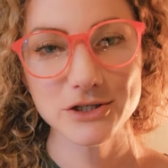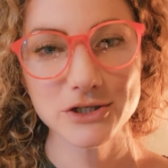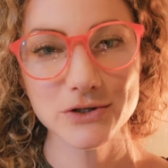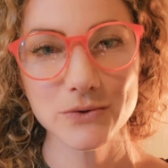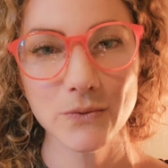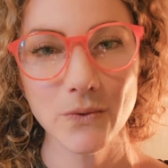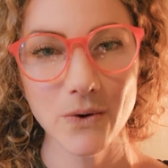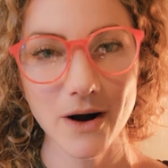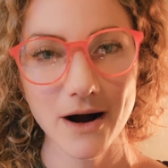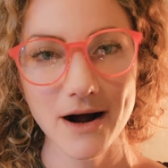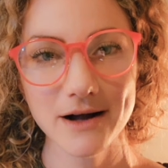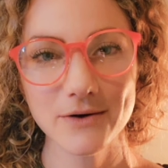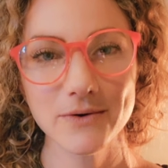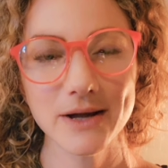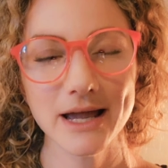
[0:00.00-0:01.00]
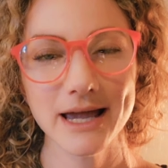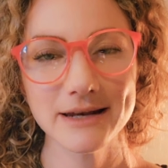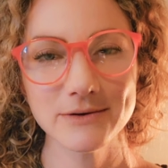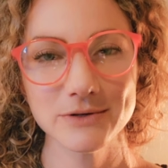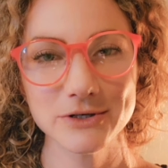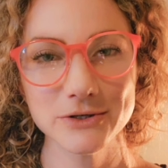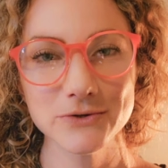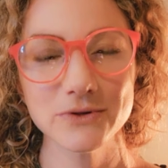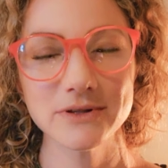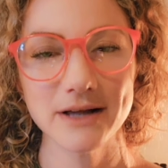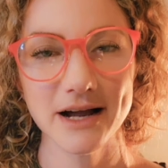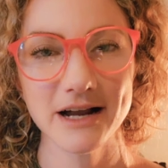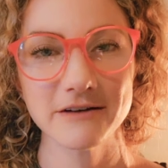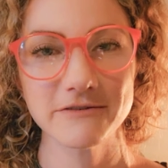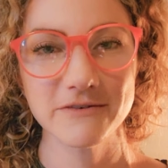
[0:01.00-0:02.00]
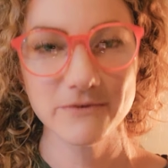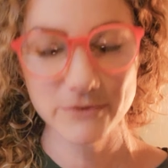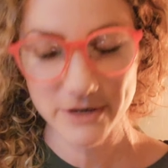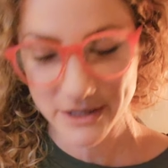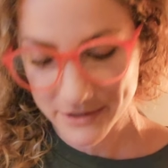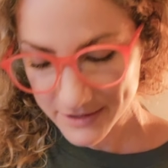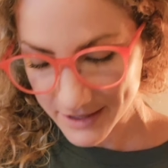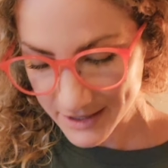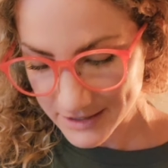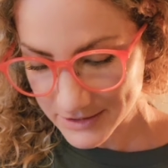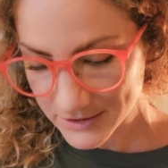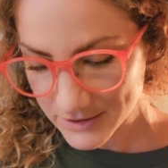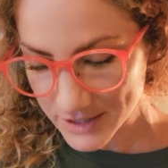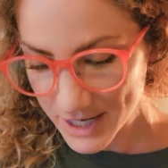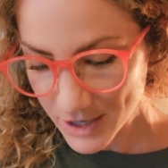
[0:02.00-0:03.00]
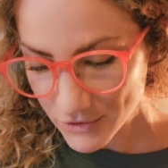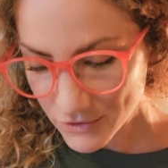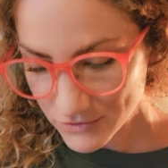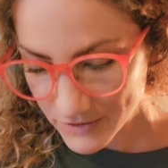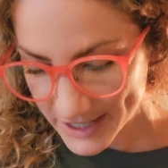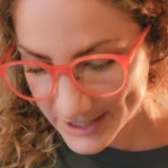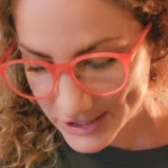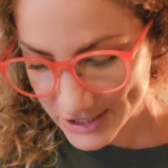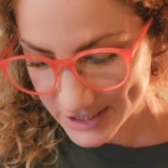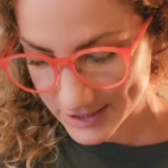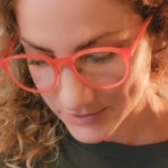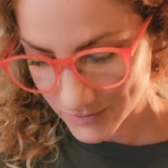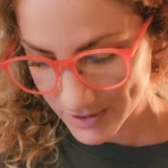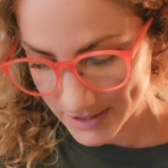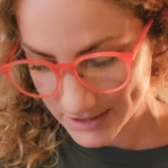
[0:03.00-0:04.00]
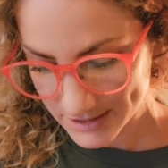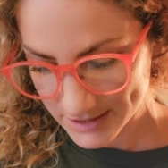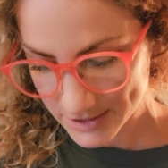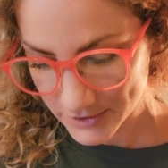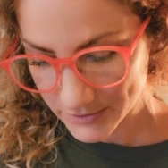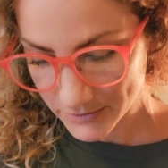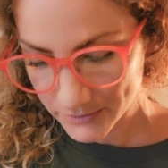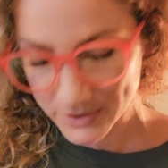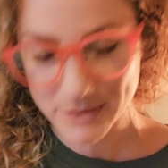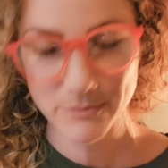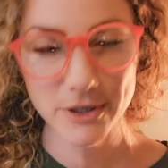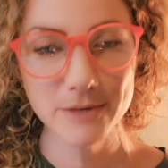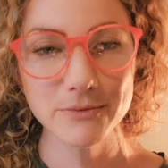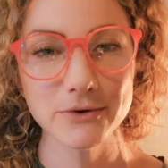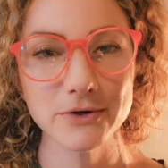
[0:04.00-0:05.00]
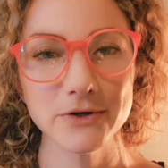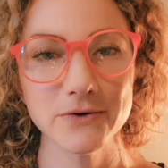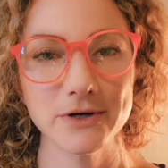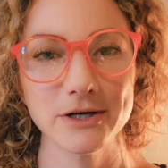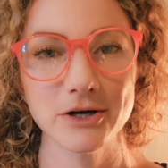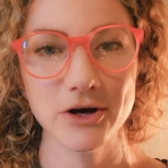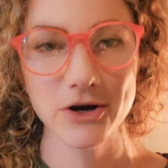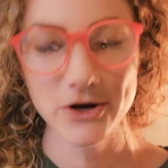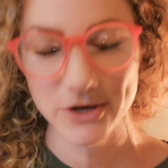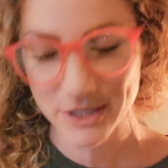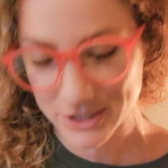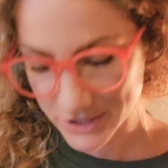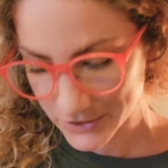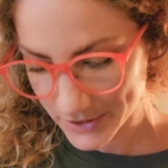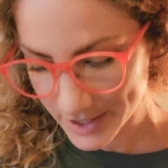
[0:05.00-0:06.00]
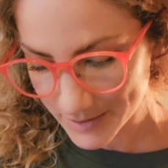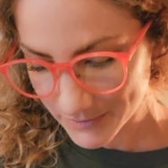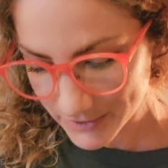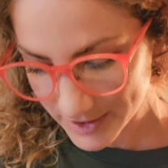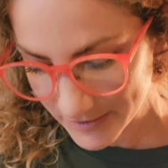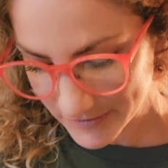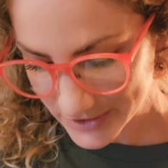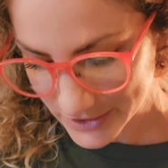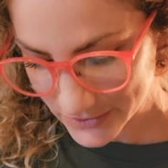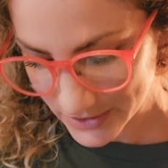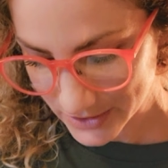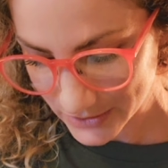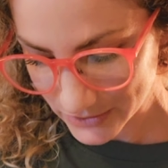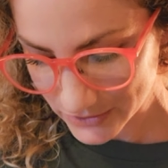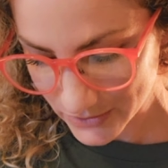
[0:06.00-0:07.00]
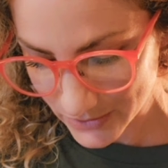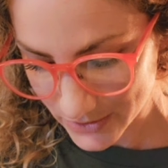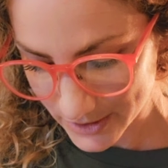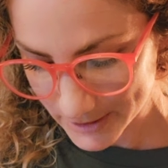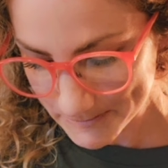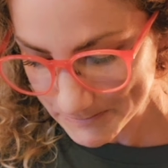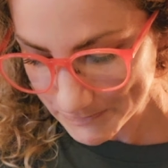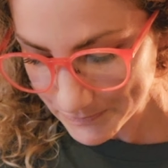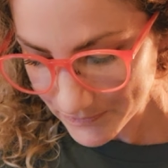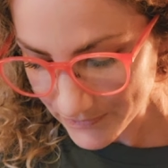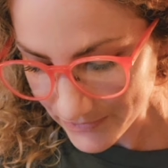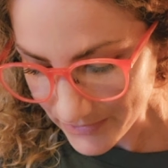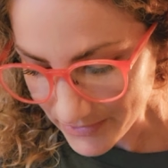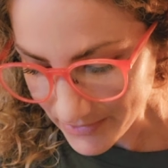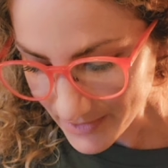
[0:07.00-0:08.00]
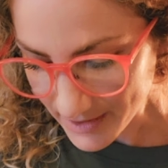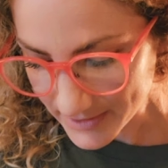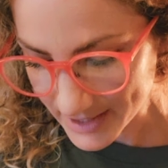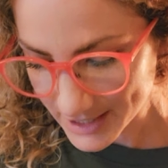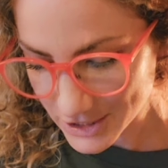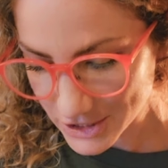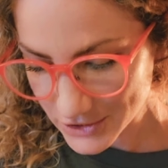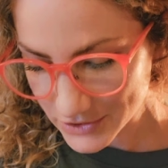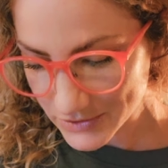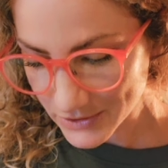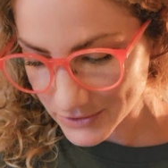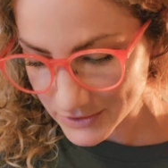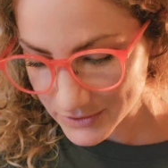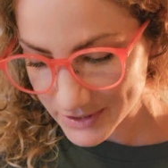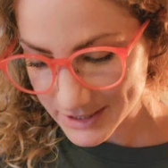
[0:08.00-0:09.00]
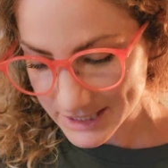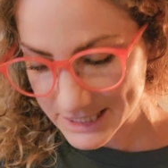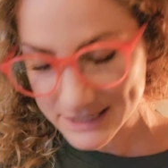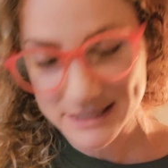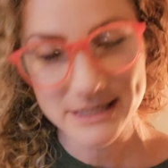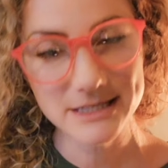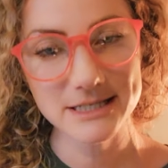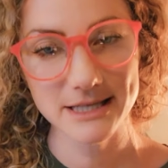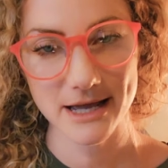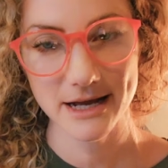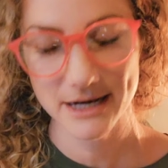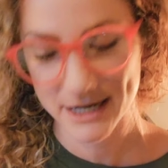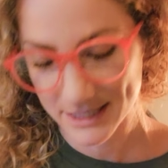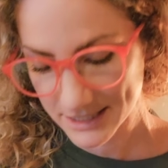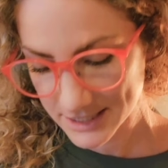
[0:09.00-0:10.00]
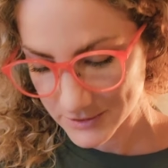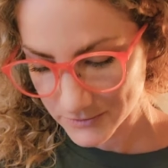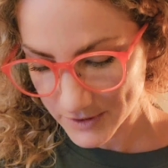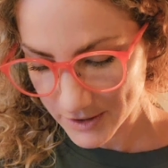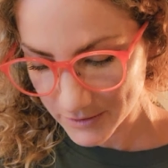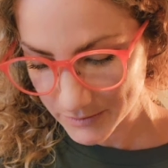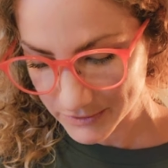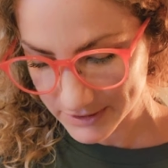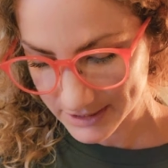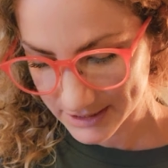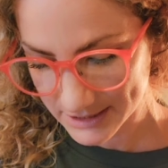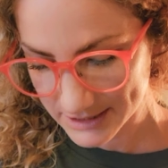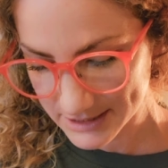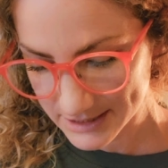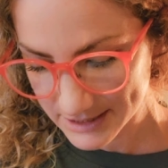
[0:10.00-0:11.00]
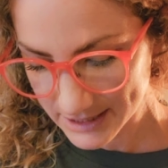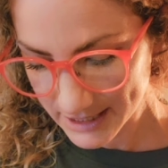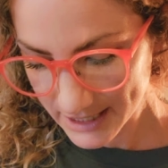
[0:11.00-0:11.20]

to walk and do life with other righteous ones, who, with people who encourage you and uplift you in the Lord. That you, the Lord sees that and is well pleased.